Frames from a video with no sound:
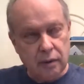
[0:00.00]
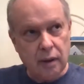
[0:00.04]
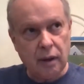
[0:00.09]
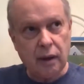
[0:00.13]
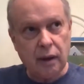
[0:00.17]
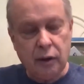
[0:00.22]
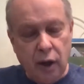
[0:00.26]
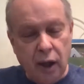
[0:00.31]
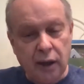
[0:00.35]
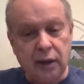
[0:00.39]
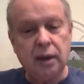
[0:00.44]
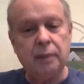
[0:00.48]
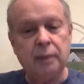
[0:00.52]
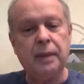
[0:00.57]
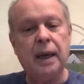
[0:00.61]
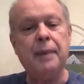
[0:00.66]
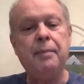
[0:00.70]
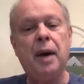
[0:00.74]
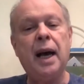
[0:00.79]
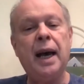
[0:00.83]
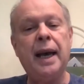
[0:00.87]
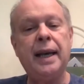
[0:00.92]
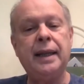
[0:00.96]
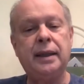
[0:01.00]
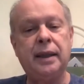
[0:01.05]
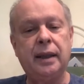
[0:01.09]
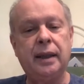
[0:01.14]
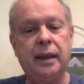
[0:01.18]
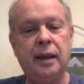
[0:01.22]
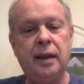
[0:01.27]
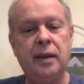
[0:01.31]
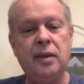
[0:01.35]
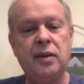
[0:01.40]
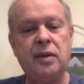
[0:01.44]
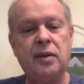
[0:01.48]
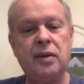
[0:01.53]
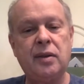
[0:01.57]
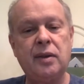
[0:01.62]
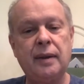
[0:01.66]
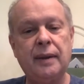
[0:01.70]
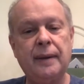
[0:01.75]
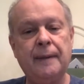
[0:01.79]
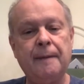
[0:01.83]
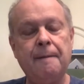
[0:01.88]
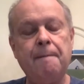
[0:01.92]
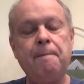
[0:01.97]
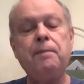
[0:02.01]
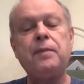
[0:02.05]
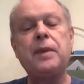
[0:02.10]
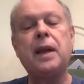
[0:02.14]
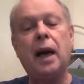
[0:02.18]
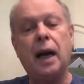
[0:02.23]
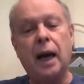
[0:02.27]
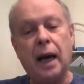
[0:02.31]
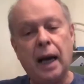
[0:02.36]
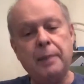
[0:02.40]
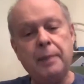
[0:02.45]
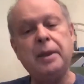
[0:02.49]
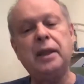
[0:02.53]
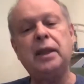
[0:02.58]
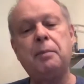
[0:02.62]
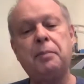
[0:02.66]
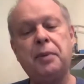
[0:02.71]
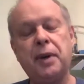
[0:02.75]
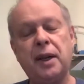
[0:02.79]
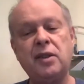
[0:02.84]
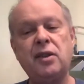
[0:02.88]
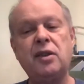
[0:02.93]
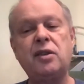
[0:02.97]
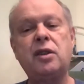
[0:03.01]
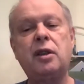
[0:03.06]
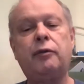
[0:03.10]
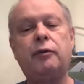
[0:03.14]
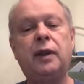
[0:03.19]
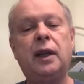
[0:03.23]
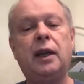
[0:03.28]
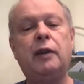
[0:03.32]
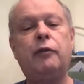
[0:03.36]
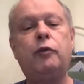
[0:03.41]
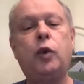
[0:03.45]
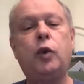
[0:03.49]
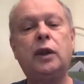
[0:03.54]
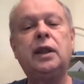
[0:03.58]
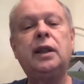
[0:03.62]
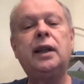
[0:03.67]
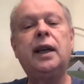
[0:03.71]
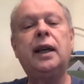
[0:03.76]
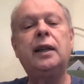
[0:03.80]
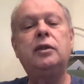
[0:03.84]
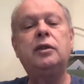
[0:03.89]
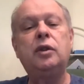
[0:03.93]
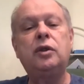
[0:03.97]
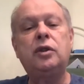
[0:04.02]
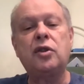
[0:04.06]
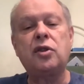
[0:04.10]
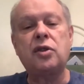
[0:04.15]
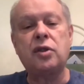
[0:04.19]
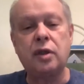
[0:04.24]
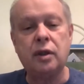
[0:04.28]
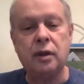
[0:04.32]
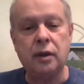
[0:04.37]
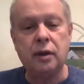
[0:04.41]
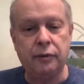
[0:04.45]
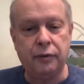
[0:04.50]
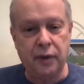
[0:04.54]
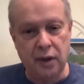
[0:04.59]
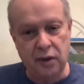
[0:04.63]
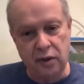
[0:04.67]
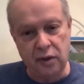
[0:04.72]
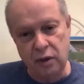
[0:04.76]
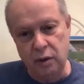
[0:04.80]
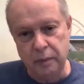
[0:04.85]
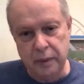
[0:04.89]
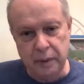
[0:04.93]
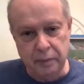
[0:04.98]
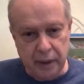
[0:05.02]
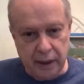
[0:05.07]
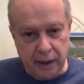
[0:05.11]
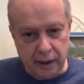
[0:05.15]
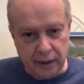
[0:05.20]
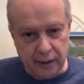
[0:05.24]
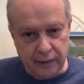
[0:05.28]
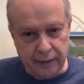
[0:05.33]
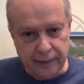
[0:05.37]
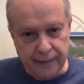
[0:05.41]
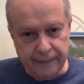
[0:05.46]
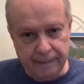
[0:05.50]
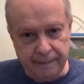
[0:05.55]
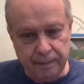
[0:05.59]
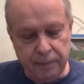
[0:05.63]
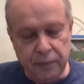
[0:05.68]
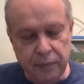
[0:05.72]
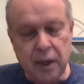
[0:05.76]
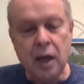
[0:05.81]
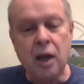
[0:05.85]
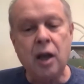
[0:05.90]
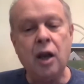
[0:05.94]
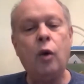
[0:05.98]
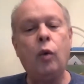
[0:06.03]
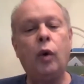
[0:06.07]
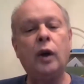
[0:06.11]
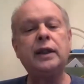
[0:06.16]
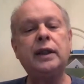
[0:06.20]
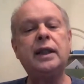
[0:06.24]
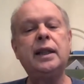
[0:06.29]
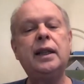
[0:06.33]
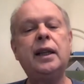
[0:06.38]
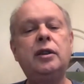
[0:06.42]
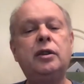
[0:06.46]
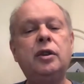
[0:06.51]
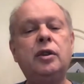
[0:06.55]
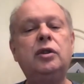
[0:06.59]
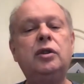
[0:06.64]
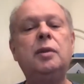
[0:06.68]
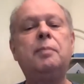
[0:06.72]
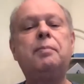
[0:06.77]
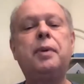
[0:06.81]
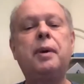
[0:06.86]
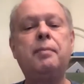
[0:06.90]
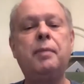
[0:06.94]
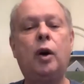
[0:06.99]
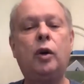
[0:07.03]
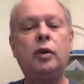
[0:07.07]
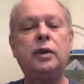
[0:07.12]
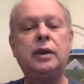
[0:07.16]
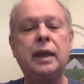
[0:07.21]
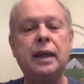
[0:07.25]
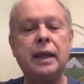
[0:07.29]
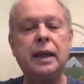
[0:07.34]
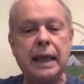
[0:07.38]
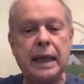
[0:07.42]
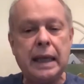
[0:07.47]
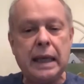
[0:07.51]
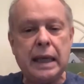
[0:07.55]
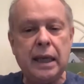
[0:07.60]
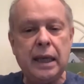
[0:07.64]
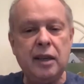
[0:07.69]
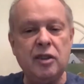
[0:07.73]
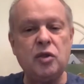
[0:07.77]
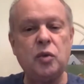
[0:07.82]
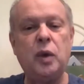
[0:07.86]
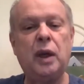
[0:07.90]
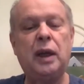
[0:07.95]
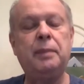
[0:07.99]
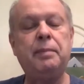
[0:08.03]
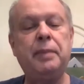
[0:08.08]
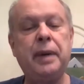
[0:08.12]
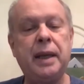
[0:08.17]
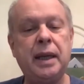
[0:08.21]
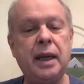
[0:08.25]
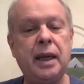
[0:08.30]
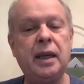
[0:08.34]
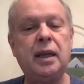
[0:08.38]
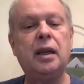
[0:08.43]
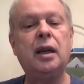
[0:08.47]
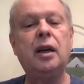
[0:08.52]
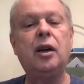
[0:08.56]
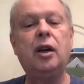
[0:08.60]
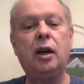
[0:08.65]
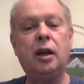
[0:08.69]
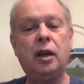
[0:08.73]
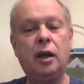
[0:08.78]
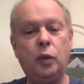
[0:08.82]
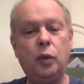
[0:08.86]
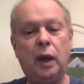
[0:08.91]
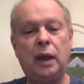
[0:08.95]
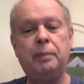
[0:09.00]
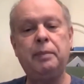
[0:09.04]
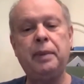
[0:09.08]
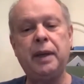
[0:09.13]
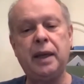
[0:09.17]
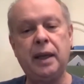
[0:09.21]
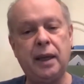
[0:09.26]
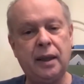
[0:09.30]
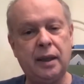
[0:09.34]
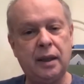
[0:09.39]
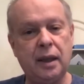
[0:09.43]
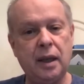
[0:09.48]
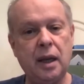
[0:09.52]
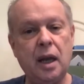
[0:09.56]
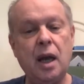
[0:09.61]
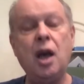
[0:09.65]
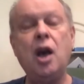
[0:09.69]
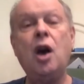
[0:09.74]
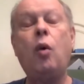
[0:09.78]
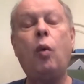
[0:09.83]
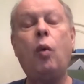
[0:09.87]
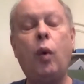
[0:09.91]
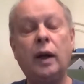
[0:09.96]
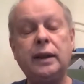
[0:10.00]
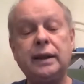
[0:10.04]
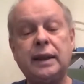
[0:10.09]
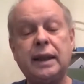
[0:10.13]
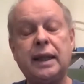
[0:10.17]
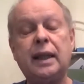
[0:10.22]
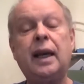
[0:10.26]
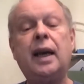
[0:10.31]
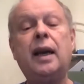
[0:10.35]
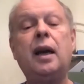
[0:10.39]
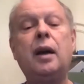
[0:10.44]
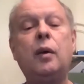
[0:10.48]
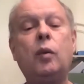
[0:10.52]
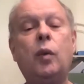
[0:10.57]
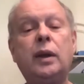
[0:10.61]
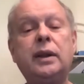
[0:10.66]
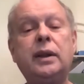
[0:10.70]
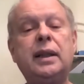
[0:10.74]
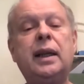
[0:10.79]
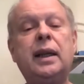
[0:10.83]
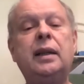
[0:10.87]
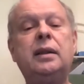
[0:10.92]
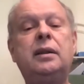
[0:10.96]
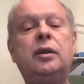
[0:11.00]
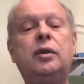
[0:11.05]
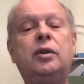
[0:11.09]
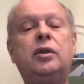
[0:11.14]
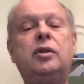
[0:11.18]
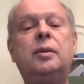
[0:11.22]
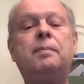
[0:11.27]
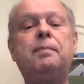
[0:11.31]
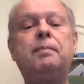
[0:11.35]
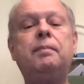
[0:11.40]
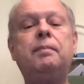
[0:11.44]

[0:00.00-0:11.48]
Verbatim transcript: thought in my mind is, I'm in the presence of love. What can I do to serve this human being? What can I do to promote his well-being, her well-being? What can I, what can I do to